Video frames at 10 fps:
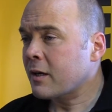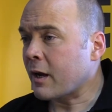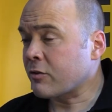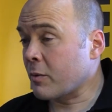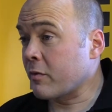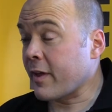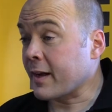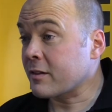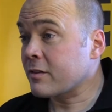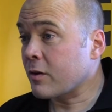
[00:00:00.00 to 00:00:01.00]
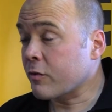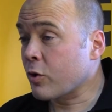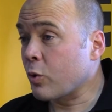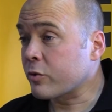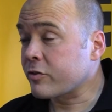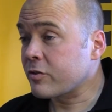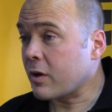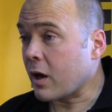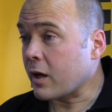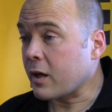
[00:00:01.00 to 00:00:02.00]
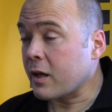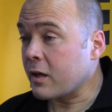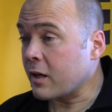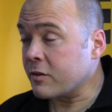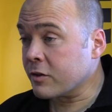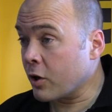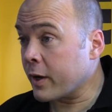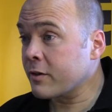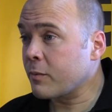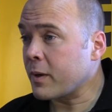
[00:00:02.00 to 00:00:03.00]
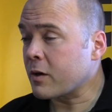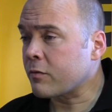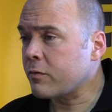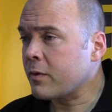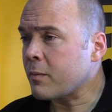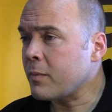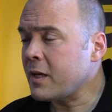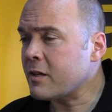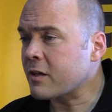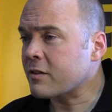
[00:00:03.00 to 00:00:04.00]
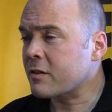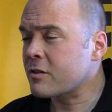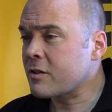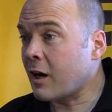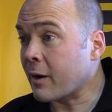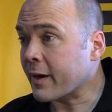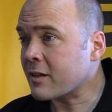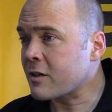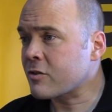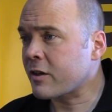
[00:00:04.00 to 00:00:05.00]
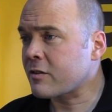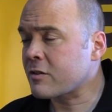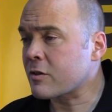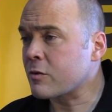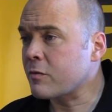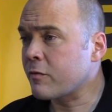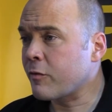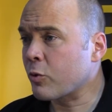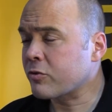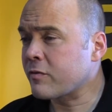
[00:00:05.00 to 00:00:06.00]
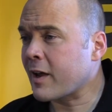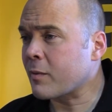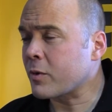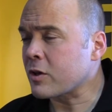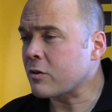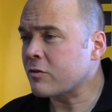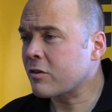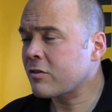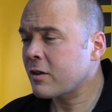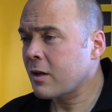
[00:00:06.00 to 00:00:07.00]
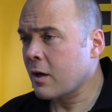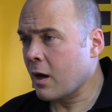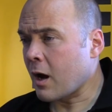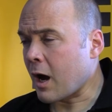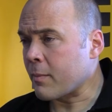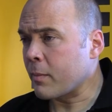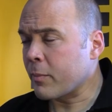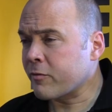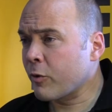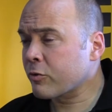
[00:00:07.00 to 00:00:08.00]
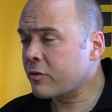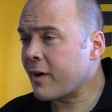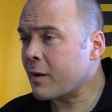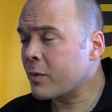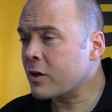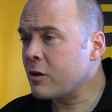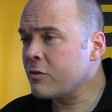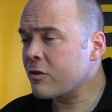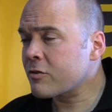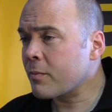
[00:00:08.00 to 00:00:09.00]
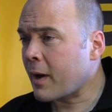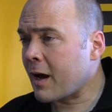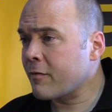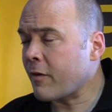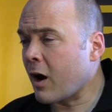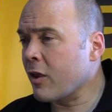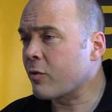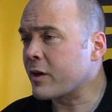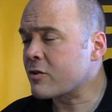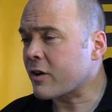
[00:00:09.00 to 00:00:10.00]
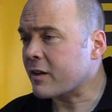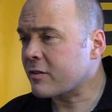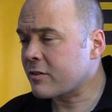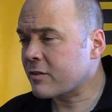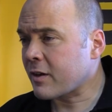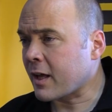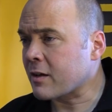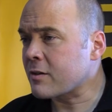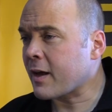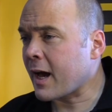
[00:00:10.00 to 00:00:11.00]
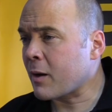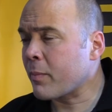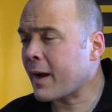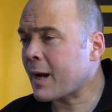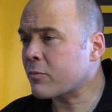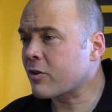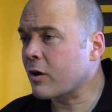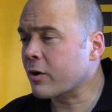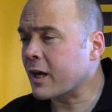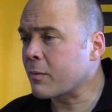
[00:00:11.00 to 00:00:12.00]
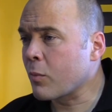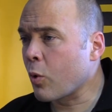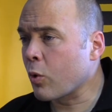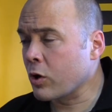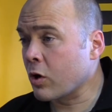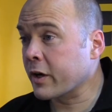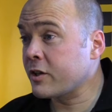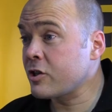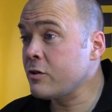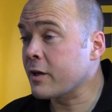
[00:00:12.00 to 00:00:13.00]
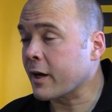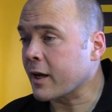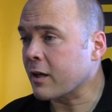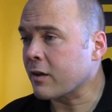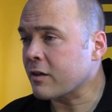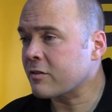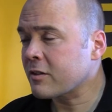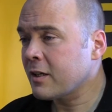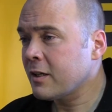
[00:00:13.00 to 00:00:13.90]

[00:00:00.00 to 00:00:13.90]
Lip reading: Now, some of that, of course, is going to be of immediate and direct interest to force development users, but force development users have other interests and perhaps are looking more longitudinally at this.